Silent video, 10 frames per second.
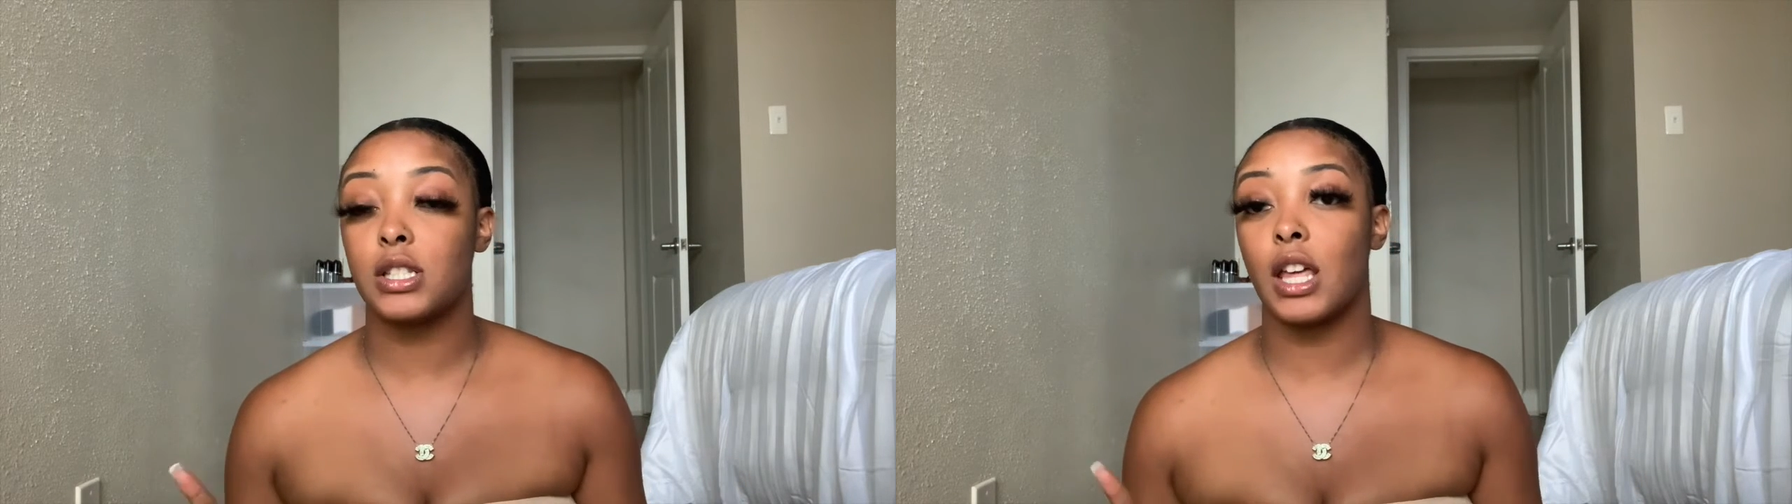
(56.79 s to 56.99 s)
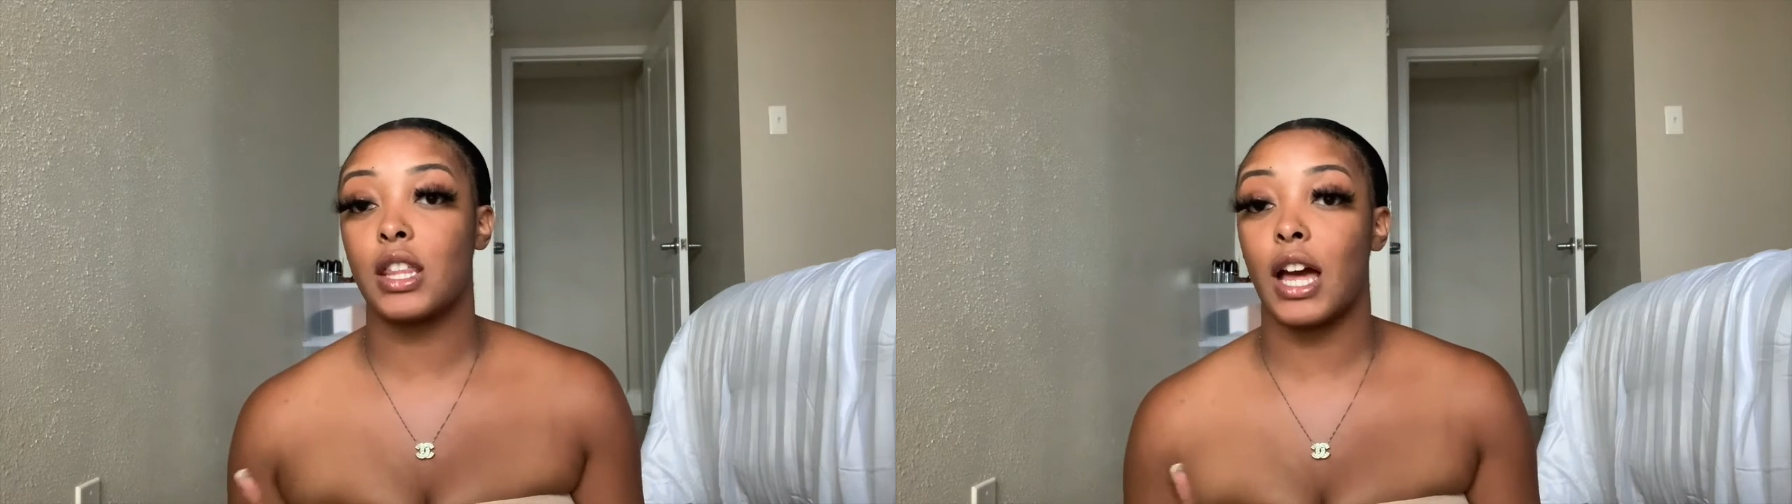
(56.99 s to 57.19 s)

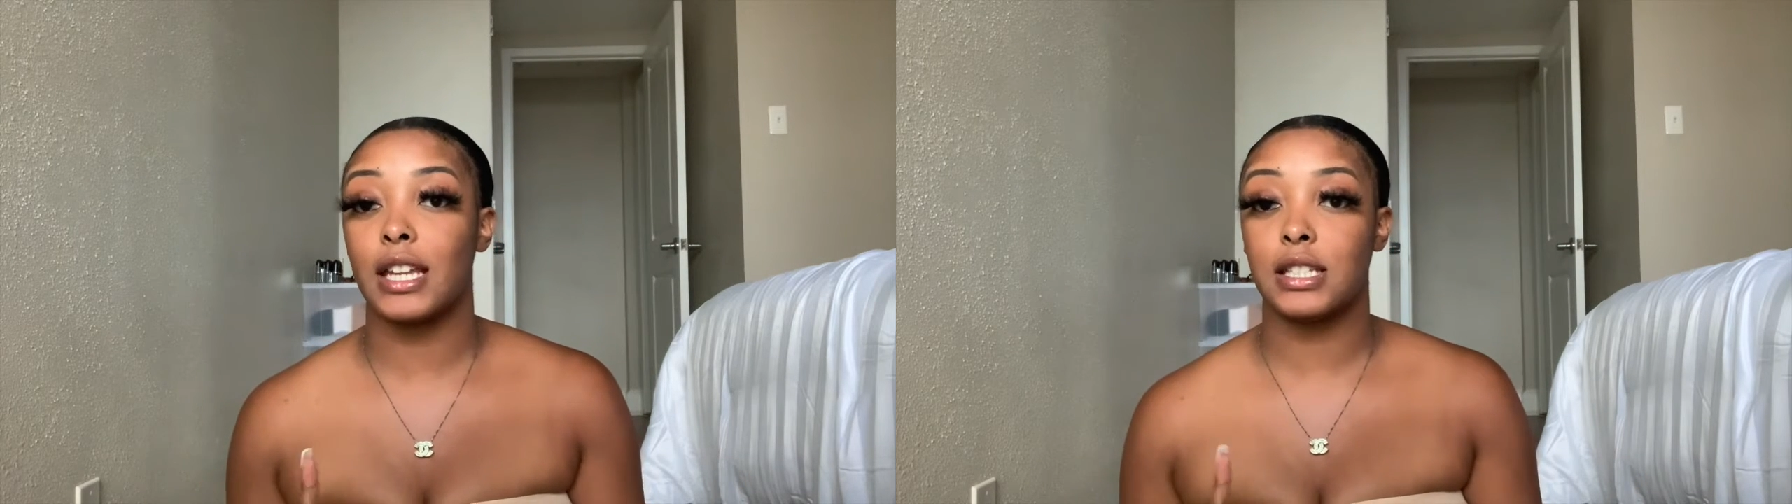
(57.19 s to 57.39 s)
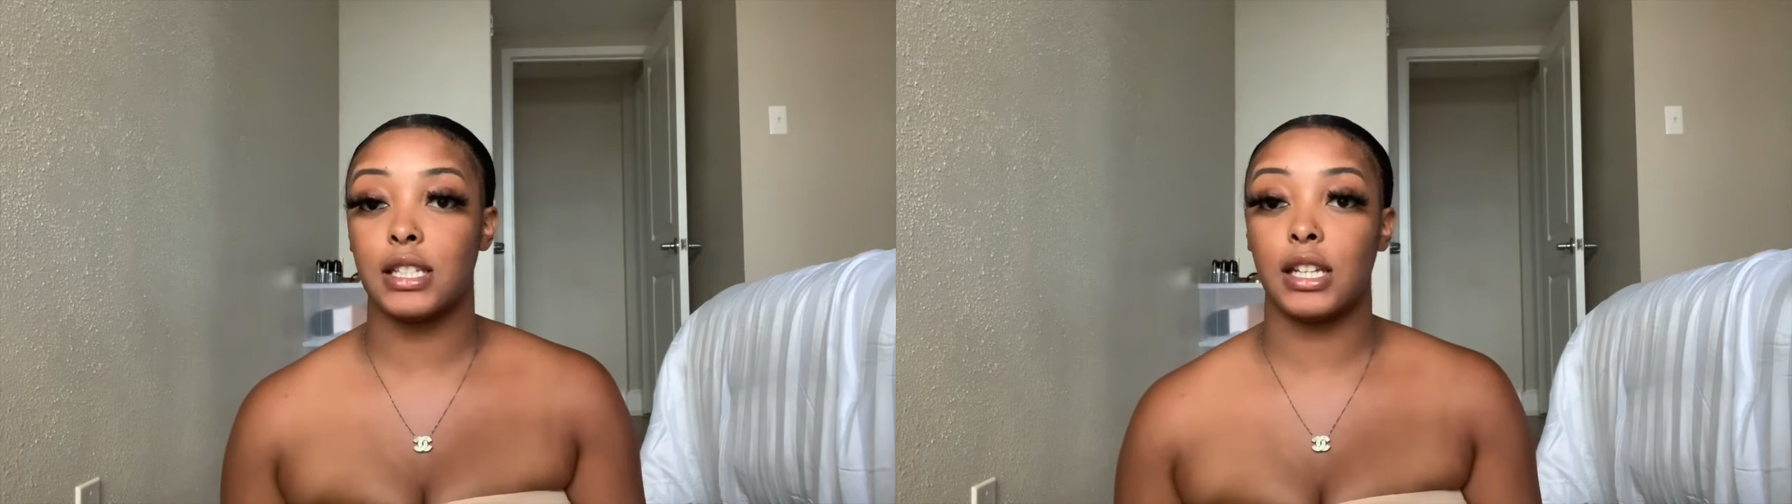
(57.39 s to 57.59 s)
say that I
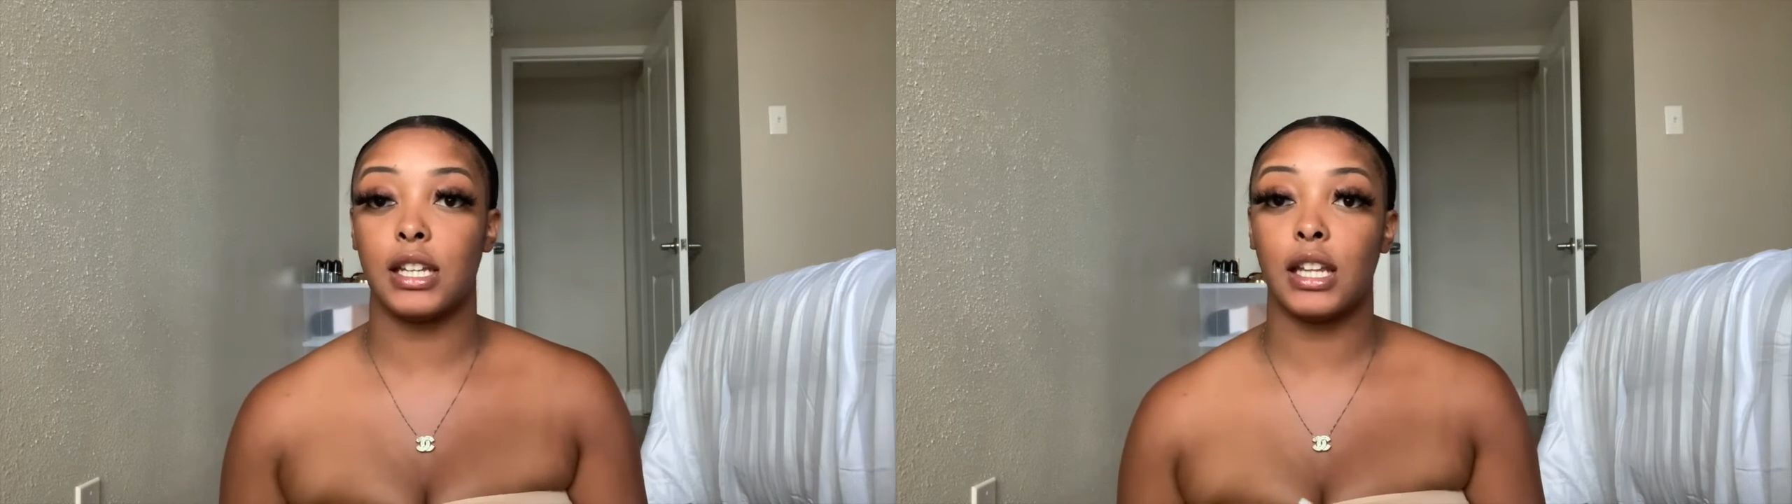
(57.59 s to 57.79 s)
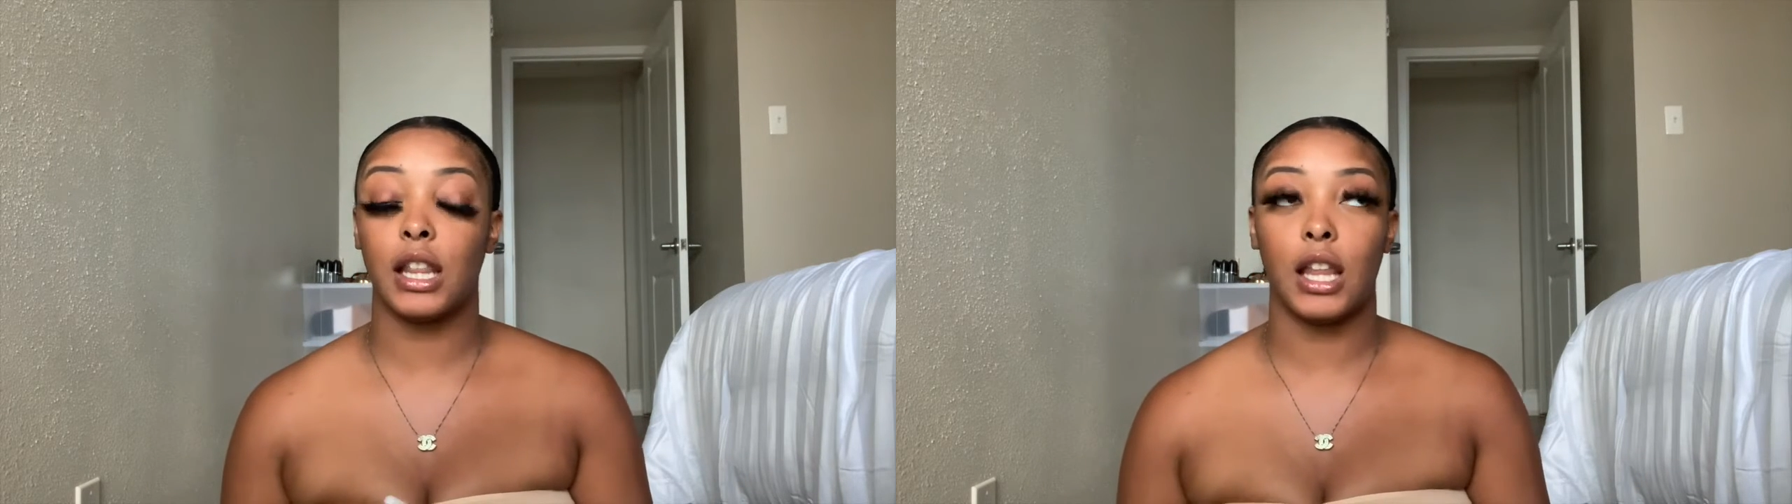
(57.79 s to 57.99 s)
did